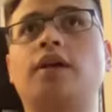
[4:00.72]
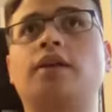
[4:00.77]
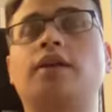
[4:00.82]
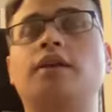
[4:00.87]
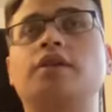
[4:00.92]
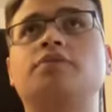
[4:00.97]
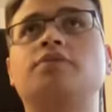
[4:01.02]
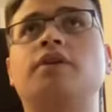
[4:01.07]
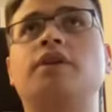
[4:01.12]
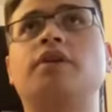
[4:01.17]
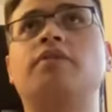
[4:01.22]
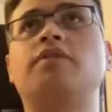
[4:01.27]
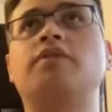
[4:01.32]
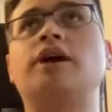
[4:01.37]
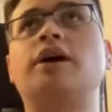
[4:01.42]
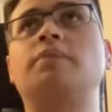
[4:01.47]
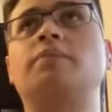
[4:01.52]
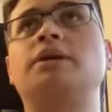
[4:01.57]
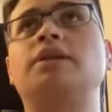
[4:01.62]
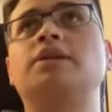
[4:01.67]
that's very
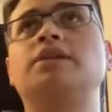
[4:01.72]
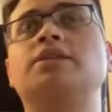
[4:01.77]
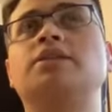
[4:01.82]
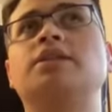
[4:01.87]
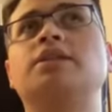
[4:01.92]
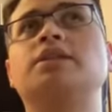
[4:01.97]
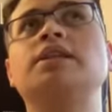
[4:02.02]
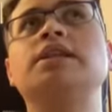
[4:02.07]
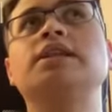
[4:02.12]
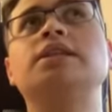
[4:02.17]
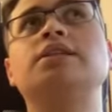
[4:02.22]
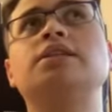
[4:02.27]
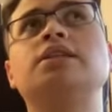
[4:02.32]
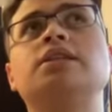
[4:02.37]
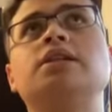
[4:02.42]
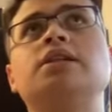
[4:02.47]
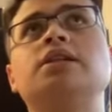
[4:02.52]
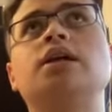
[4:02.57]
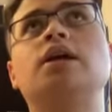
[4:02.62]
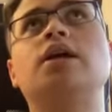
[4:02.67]
fair. Because the thing
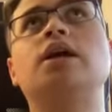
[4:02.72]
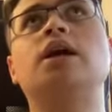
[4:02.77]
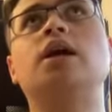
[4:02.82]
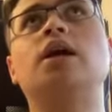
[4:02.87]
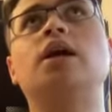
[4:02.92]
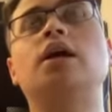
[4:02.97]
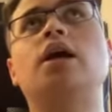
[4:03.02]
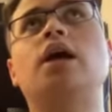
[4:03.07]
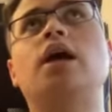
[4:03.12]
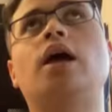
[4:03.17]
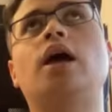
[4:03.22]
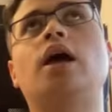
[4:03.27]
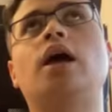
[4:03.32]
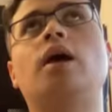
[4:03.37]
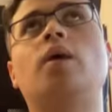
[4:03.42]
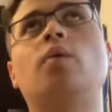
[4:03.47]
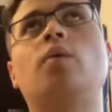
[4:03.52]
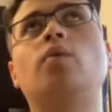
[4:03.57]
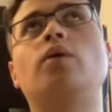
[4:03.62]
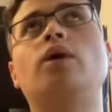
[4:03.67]
is,
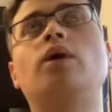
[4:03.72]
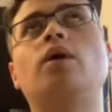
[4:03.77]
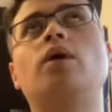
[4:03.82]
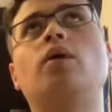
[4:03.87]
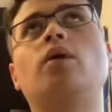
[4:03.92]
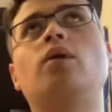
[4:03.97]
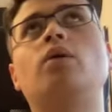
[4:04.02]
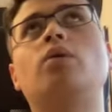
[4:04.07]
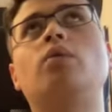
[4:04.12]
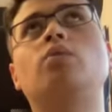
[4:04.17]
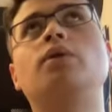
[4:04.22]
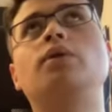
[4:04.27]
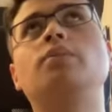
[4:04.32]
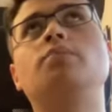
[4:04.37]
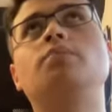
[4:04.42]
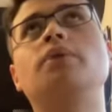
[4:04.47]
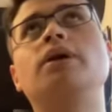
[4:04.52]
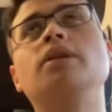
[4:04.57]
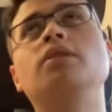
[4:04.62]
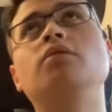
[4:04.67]

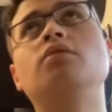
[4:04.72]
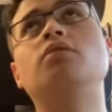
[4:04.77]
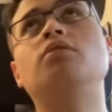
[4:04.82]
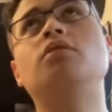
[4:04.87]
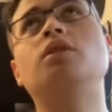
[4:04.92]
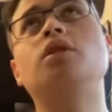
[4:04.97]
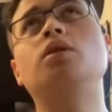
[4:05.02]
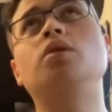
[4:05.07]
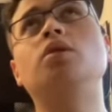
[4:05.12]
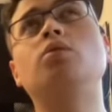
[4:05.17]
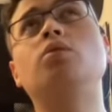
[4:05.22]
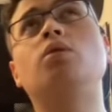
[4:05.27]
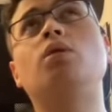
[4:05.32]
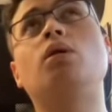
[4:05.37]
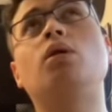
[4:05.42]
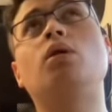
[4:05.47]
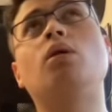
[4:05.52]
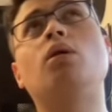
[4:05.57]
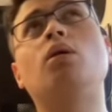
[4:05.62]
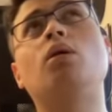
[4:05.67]
we'd been through,
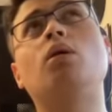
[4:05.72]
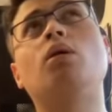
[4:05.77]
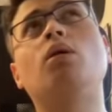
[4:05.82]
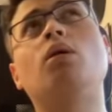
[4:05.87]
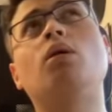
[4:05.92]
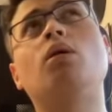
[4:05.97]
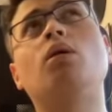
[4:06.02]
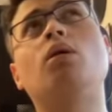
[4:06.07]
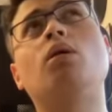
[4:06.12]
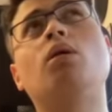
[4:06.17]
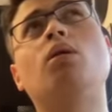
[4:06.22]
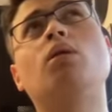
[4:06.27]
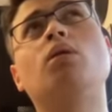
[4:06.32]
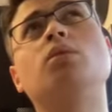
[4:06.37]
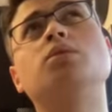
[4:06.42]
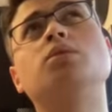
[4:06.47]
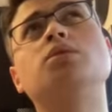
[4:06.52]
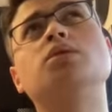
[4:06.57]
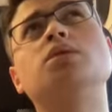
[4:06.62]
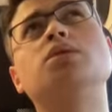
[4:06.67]

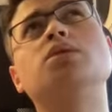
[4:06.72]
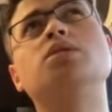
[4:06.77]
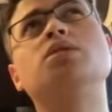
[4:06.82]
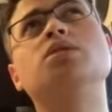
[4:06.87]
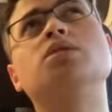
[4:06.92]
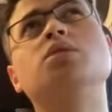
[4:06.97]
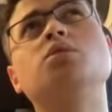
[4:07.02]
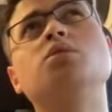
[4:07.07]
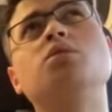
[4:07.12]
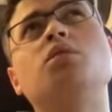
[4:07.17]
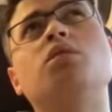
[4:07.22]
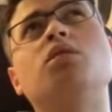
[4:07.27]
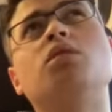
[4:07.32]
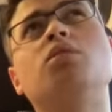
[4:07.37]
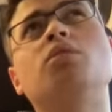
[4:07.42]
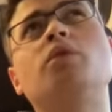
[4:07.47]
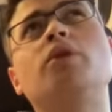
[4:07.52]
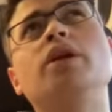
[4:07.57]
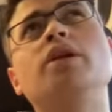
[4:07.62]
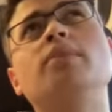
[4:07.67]
was it two or
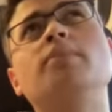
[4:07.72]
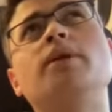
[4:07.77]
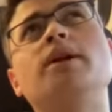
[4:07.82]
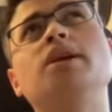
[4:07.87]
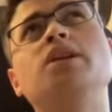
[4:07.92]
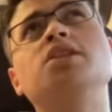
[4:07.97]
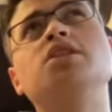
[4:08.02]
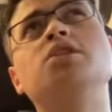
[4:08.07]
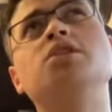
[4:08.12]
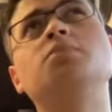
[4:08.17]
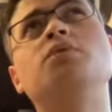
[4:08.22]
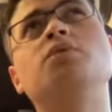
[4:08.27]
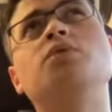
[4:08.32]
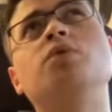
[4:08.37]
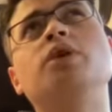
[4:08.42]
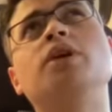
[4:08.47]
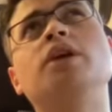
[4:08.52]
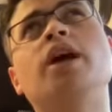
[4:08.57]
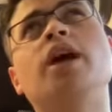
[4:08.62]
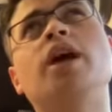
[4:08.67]
three managers
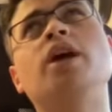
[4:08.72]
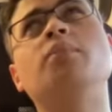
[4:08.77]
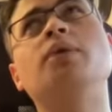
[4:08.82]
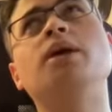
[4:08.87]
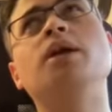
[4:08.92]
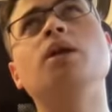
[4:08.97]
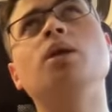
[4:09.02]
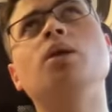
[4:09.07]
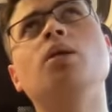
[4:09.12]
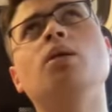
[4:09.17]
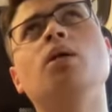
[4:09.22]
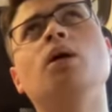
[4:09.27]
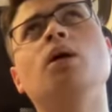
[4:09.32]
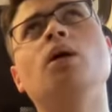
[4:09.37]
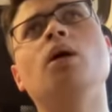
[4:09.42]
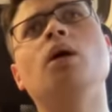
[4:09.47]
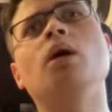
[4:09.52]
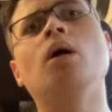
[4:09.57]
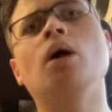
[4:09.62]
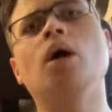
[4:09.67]
before he came in?
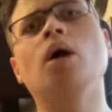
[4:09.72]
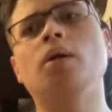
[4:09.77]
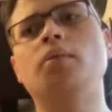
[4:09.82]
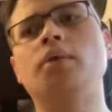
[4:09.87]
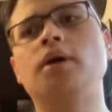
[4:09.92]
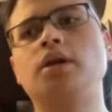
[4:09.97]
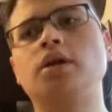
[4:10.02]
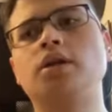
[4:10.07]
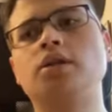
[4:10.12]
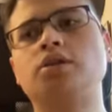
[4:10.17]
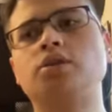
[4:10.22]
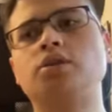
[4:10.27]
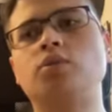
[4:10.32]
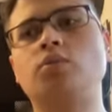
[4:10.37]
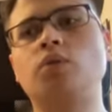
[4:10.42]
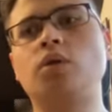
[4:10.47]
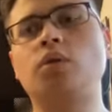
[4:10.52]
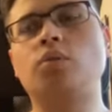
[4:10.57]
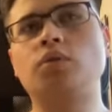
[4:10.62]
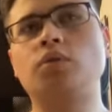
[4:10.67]
Because
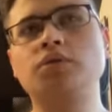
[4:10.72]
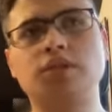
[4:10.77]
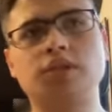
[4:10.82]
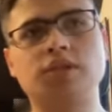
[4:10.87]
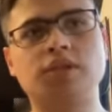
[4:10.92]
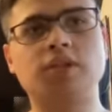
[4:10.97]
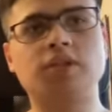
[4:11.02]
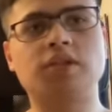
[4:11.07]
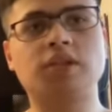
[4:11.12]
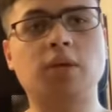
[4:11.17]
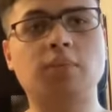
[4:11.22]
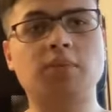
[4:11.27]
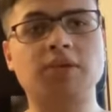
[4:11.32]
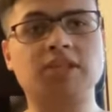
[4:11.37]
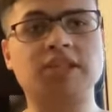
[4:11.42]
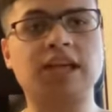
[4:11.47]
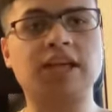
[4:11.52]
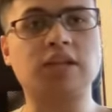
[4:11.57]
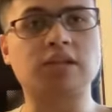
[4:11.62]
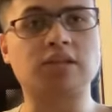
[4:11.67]
once
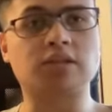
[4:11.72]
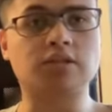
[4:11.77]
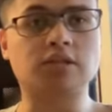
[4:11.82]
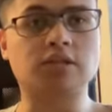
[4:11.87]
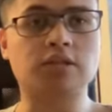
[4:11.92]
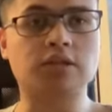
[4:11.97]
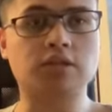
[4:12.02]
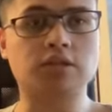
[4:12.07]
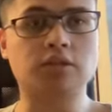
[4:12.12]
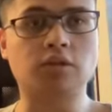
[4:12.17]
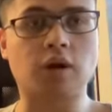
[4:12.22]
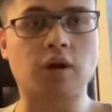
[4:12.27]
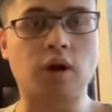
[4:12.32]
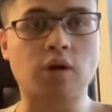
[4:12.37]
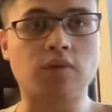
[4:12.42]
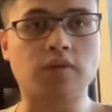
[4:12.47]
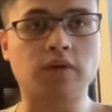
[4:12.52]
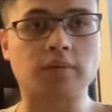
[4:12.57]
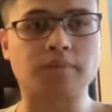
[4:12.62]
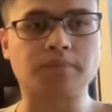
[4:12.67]
Simon Sadler took
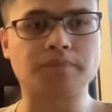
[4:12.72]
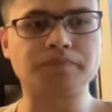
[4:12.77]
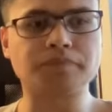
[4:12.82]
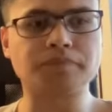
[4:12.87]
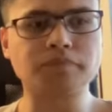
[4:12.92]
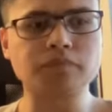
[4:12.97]
the